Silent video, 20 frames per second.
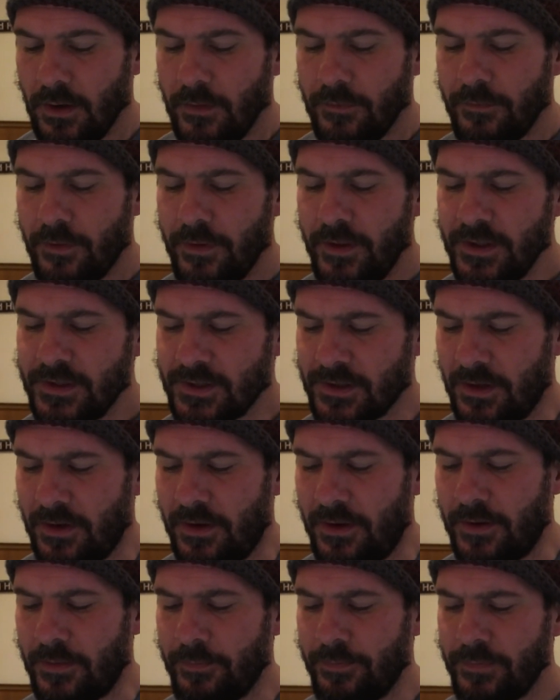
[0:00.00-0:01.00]
For this
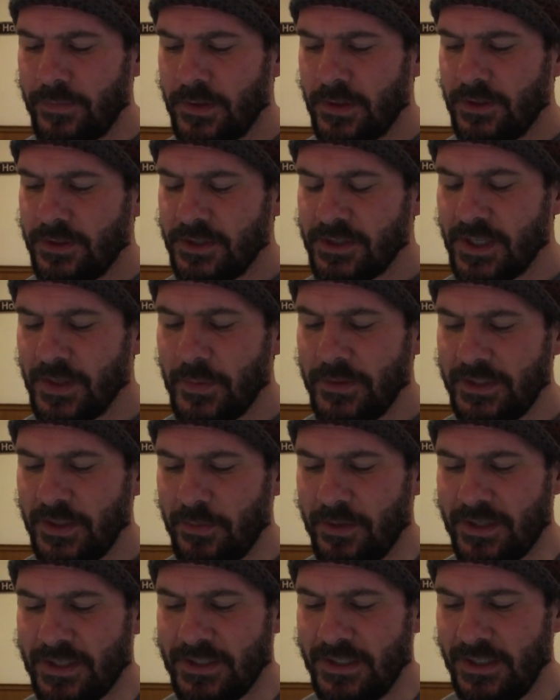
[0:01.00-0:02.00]
song, just like we did
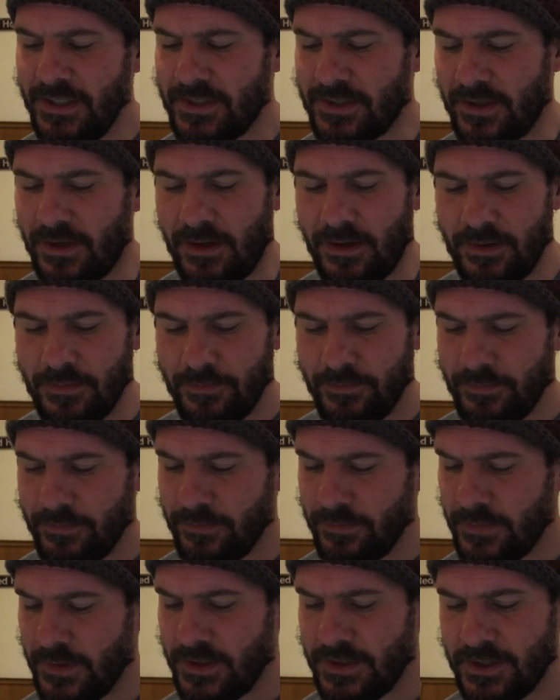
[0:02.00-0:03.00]
with Seesaw,
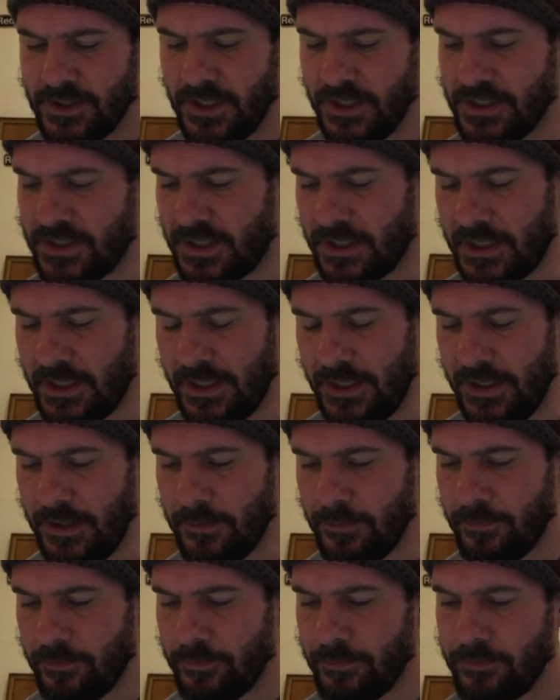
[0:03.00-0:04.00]
let's change the key.
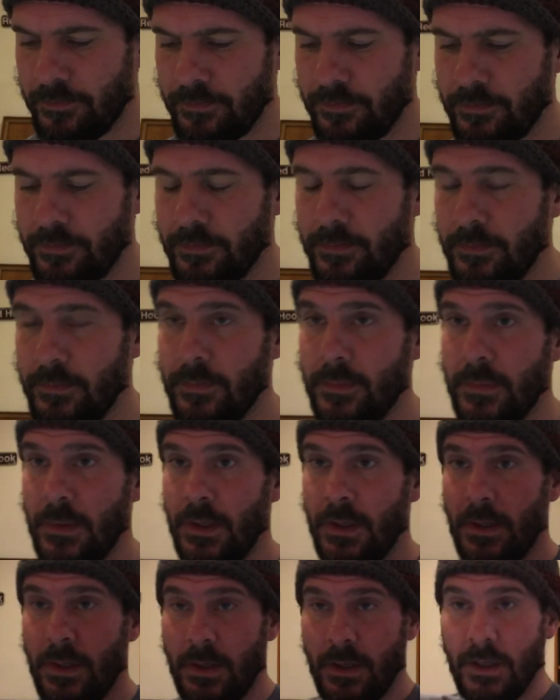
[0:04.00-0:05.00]

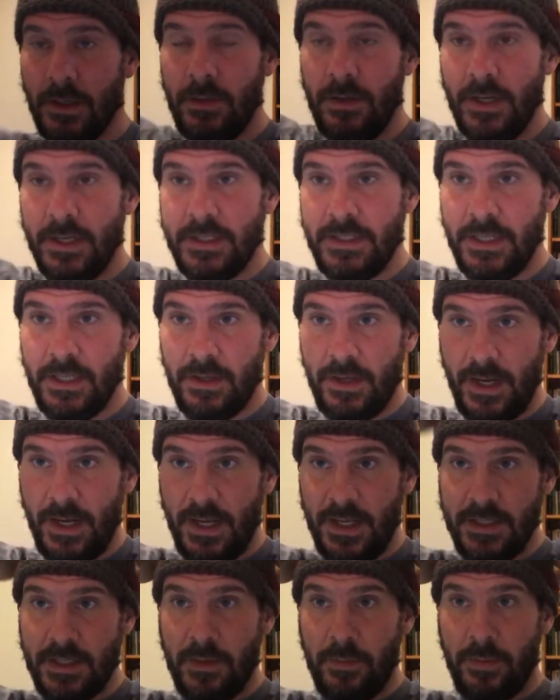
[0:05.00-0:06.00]
You guys take your
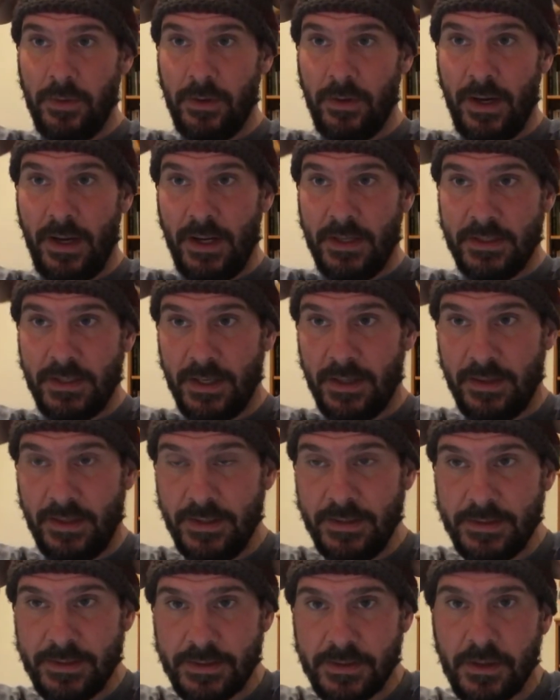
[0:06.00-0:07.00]
hands and put your hands like
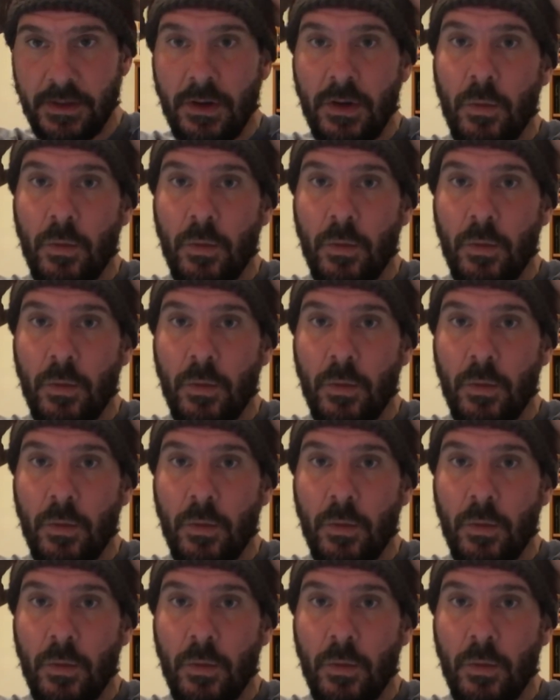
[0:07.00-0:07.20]
this.